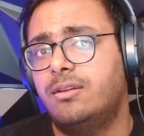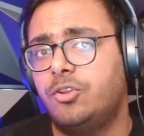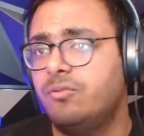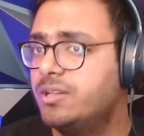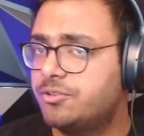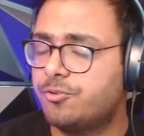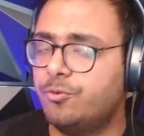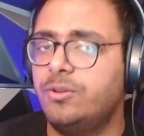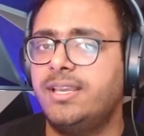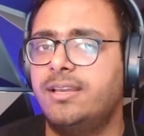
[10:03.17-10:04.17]
you will
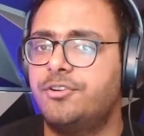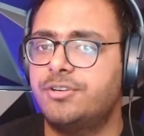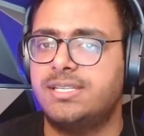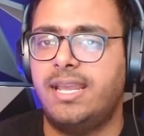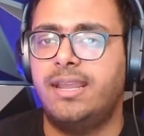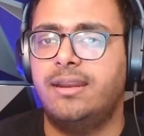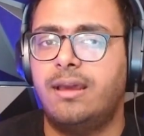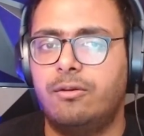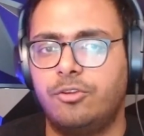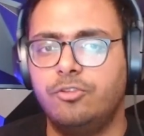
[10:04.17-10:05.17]
truly understand
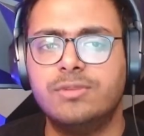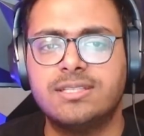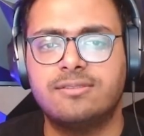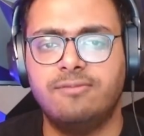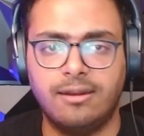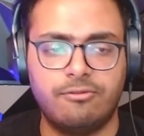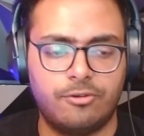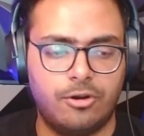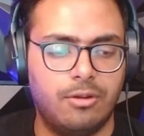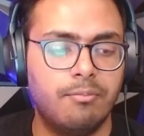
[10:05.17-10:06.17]
how humans went
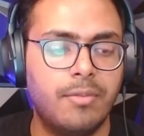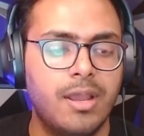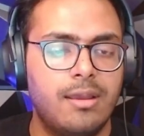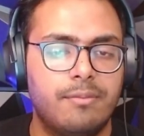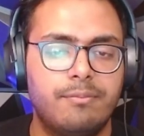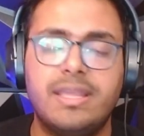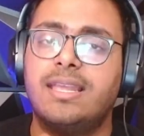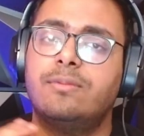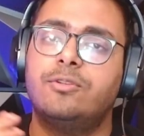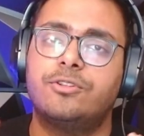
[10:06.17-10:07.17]
from being
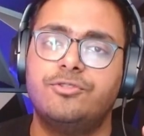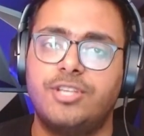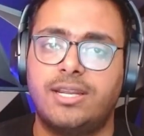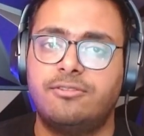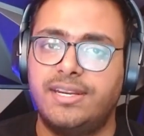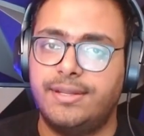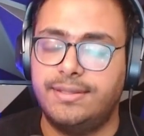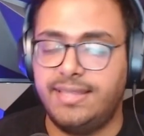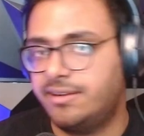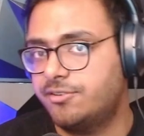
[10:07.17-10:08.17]
able to generate
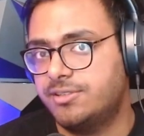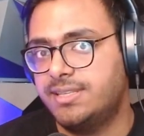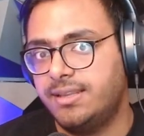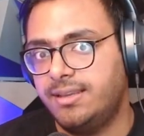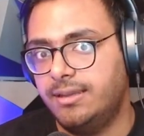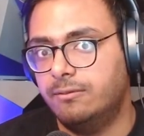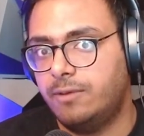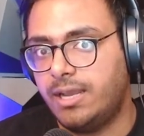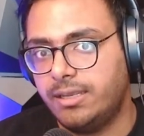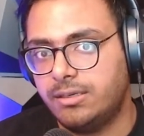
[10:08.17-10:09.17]
electricity in
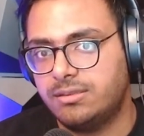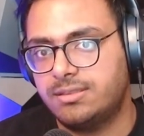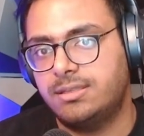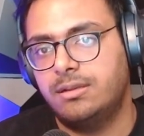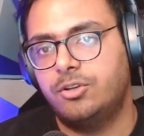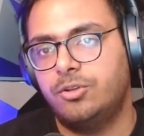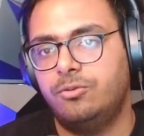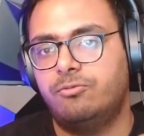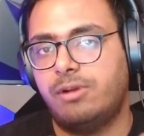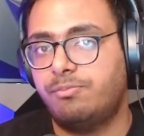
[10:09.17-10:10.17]
wires
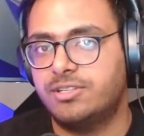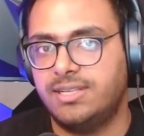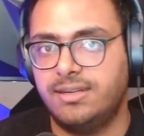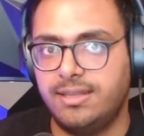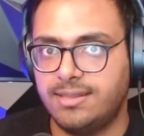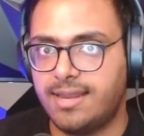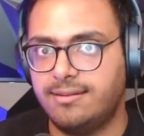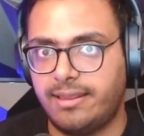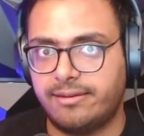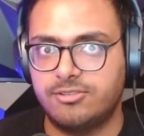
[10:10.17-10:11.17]
to representing that
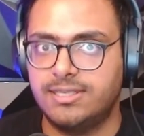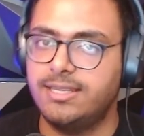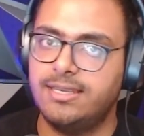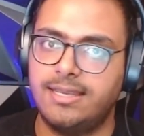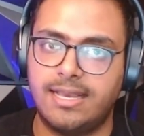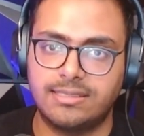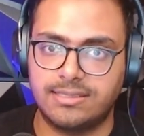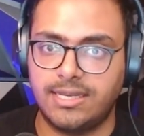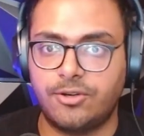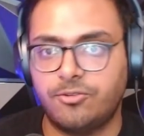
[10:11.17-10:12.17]
electricity as
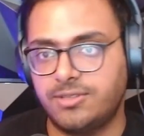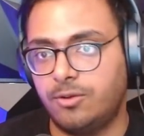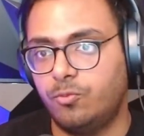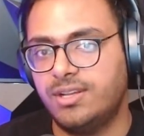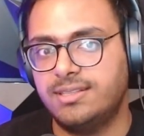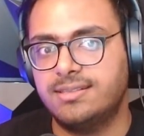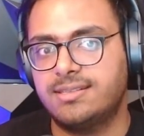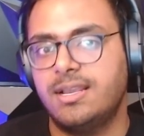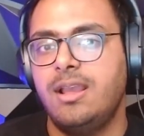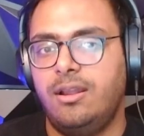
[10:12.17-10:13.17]
zeros and
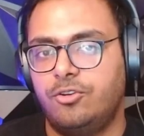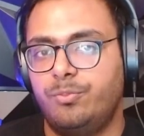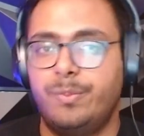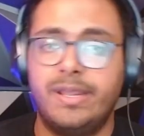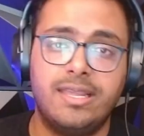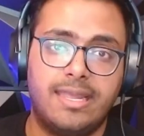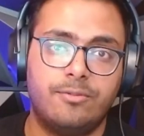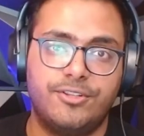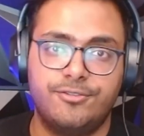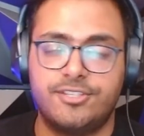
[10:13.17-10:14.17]
ones to being
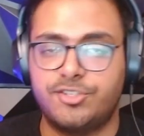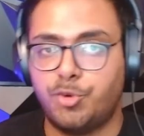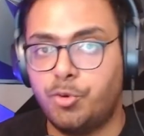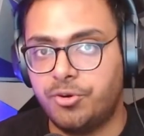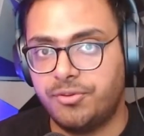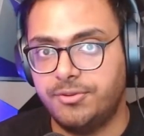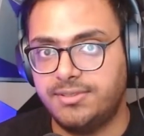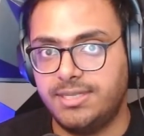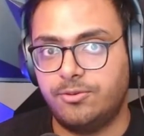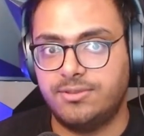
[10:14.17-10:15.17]
able to store those
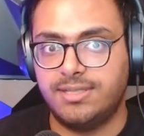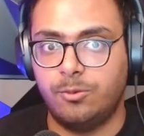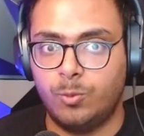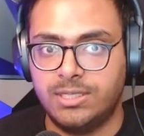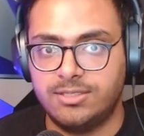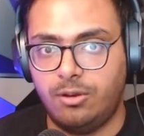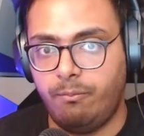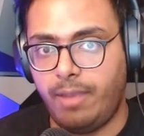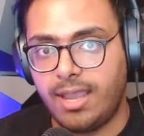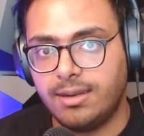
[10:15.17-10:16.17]
zeros and ones on
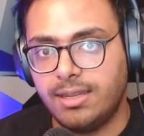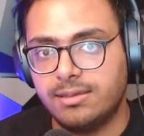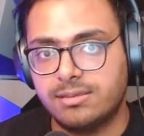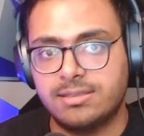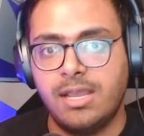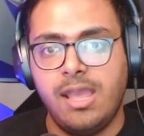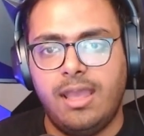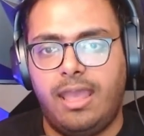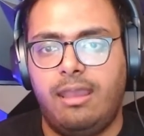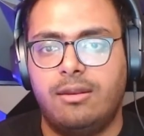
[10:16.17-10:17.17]
magnets,
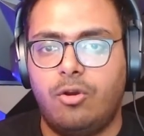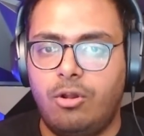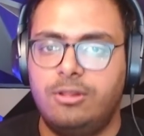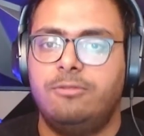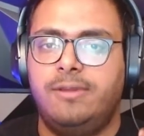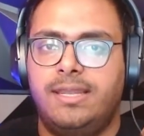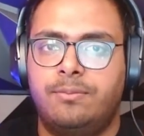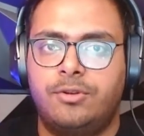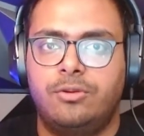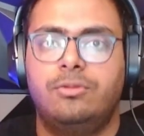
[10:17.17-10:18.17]
and all the way
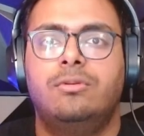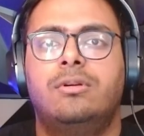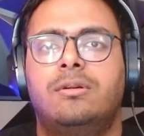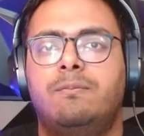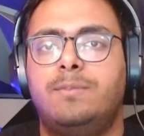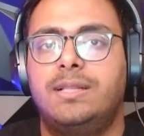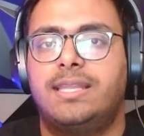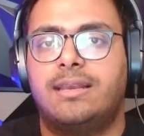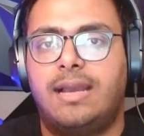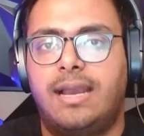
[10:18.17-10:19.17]
up to
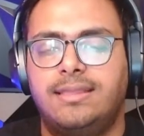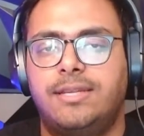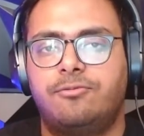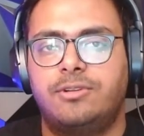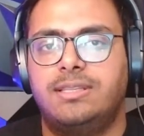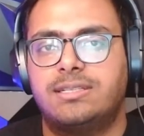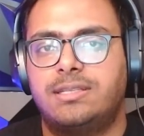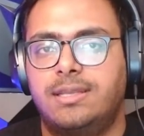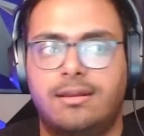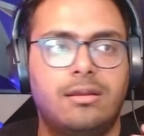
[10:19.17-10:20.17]
building highly
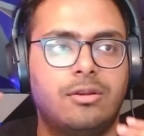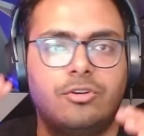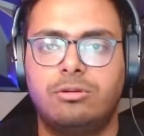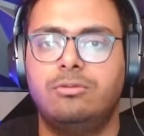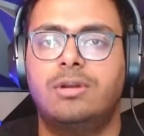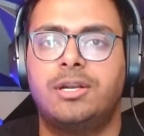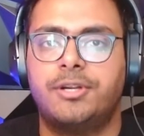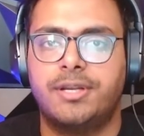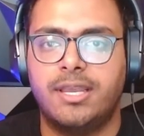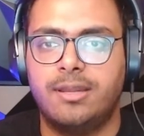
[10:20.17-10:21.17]
realistic
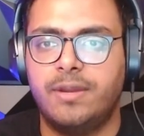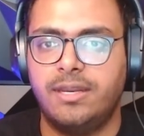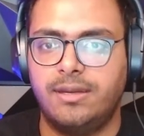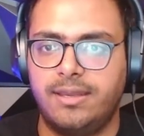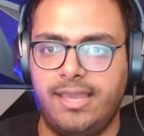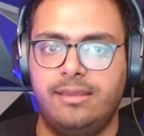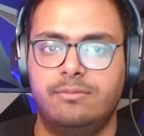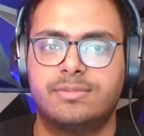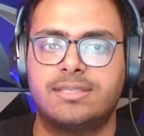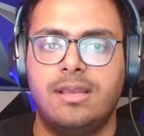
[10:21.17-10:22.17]
200 gigabyte
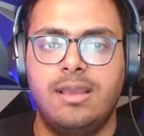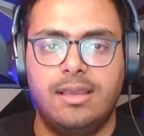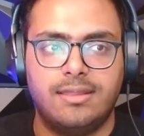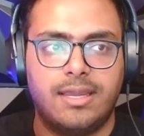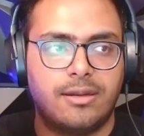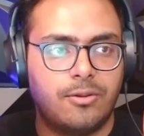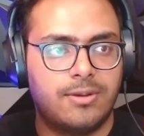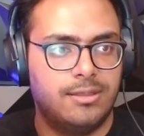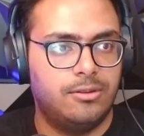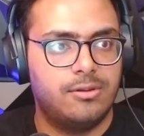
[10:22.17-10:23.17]
games that you
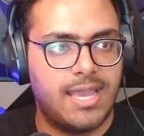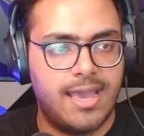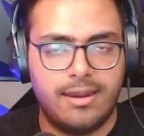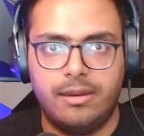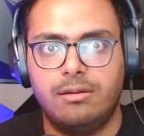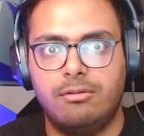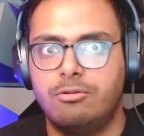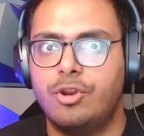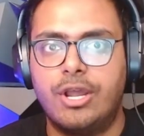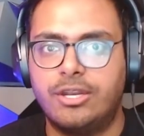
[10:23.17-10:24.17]
can look at and
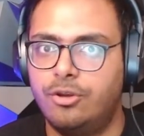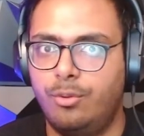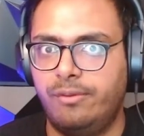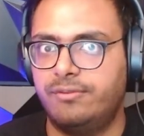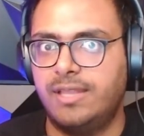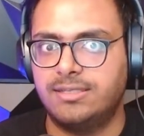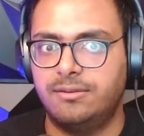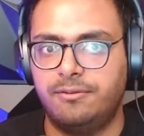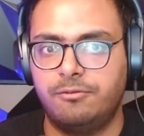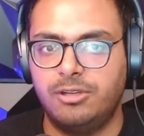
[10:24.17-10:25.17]
not know if that's
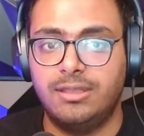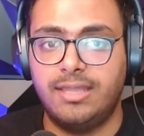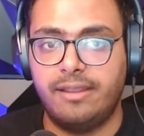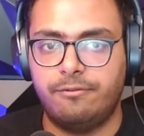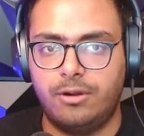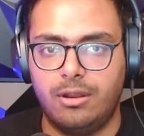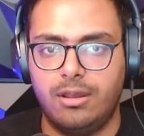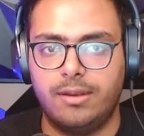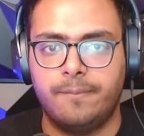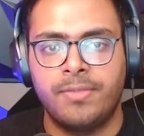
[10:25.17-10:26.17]
for real life or not.